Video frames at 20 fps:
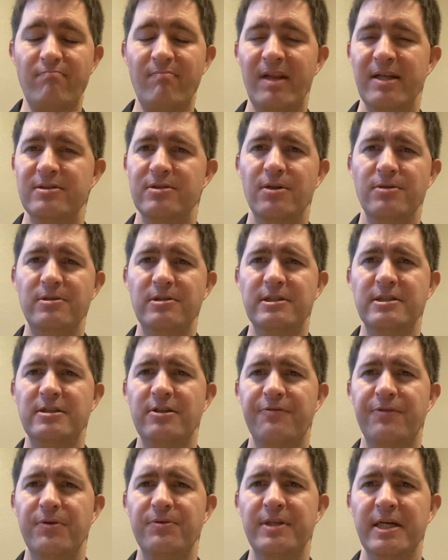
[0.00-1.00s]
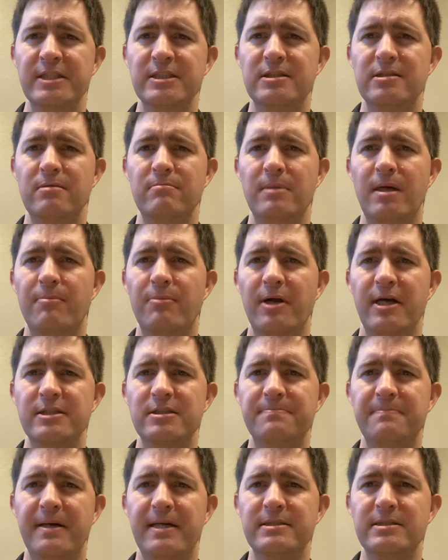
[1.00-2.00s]
And so those are just a few things to remember,
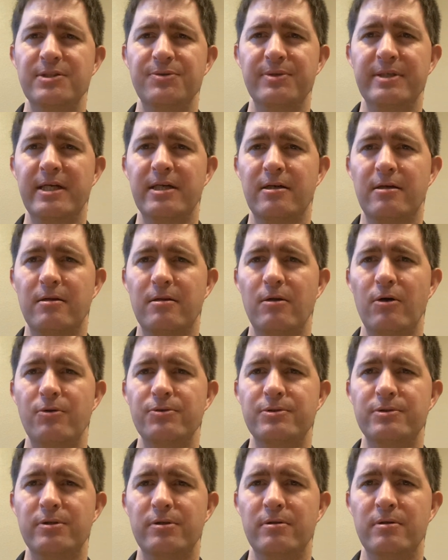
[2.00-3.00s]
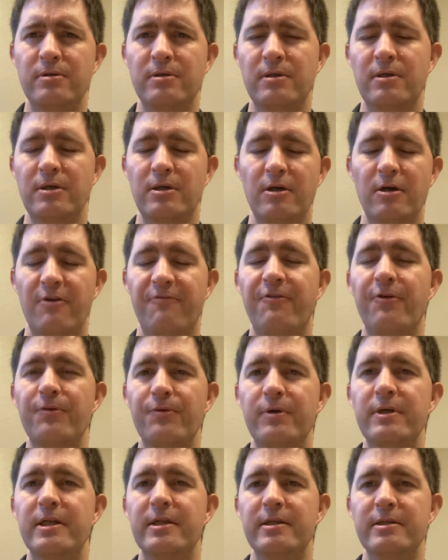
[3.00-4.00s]
especially as we get closer or
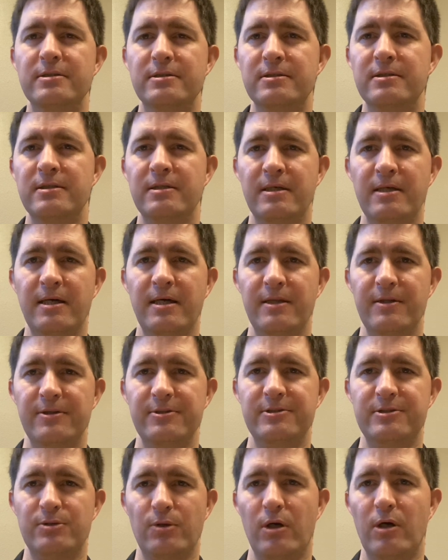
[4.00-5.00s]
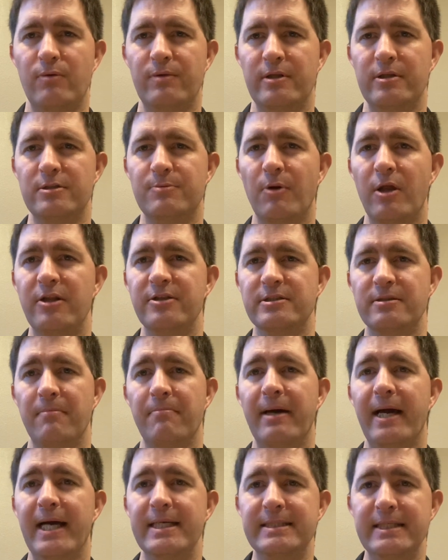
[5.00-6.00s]
further into this, this story when his brothers come
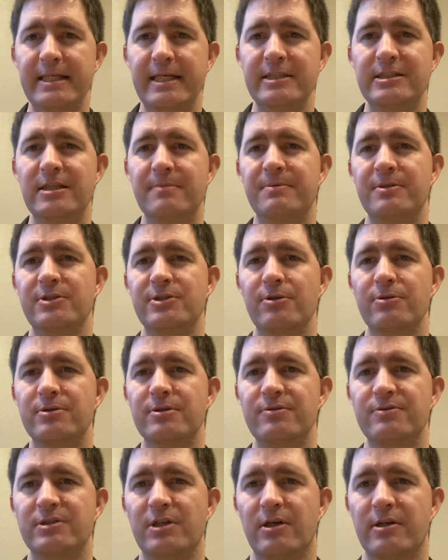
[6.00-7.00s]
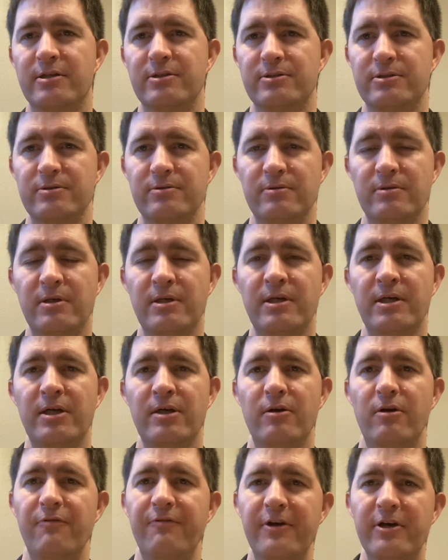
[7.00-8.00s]
back to Egypt and Joseph's starting to
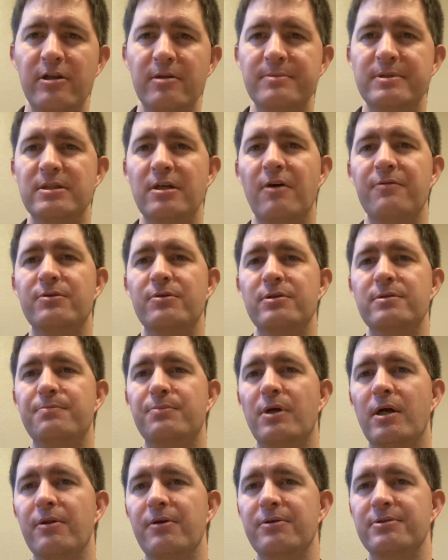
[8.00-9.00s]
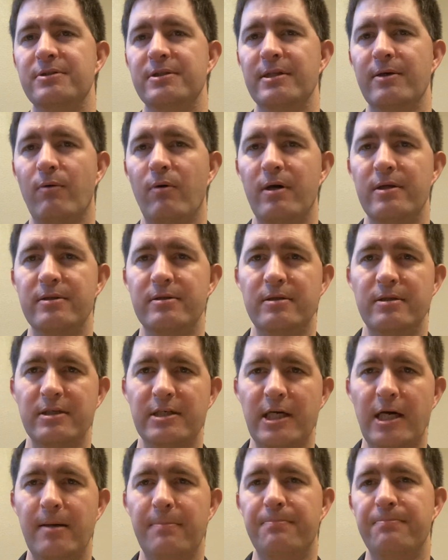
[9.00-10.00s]
reveal himself to his brothers and they want the
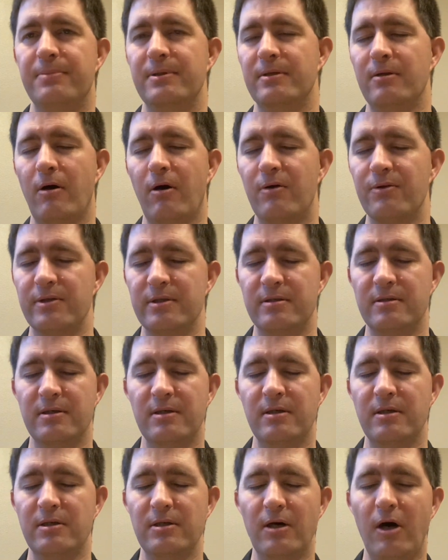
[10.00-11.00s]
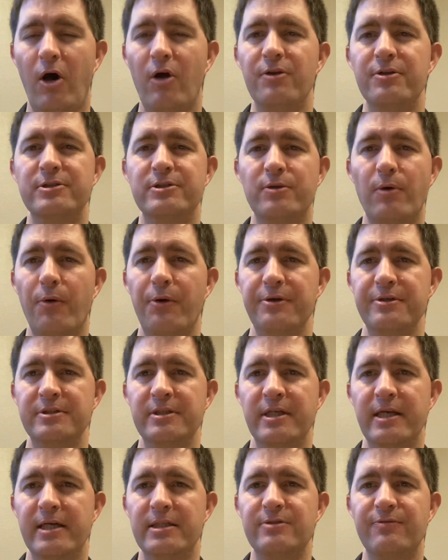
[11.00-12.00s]
cup and all the all the stories in
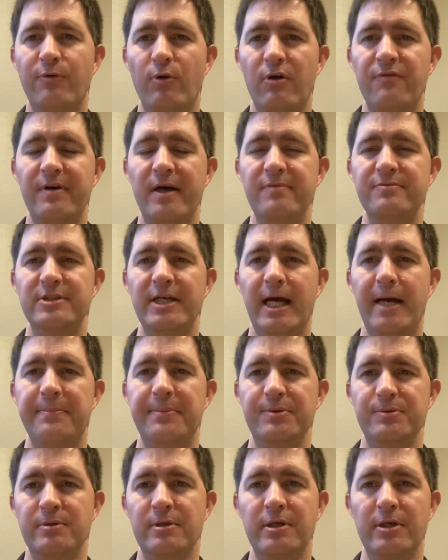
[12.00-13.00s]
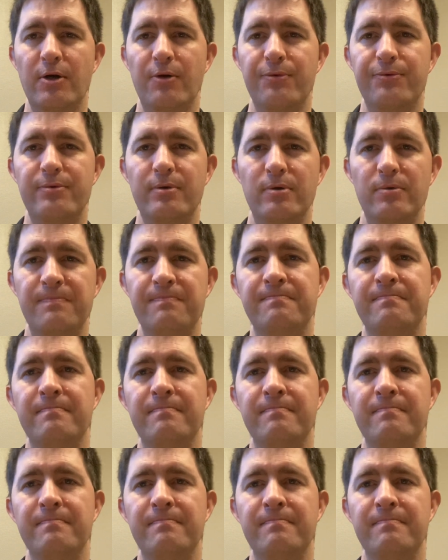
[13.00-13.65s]
the next four or five chapters we're going to go through.